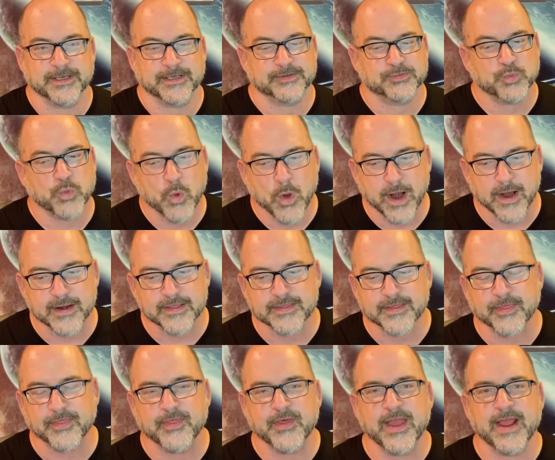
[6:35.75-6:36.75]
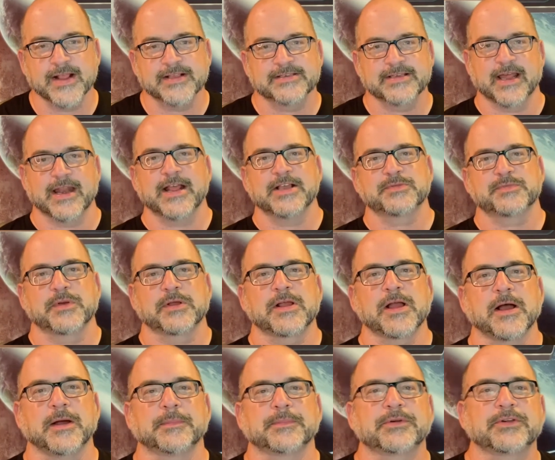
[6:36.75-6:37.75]
That's one of the things that has
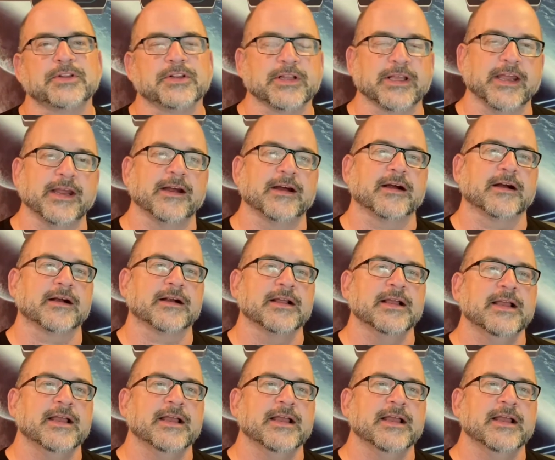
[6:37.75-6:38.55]
become clear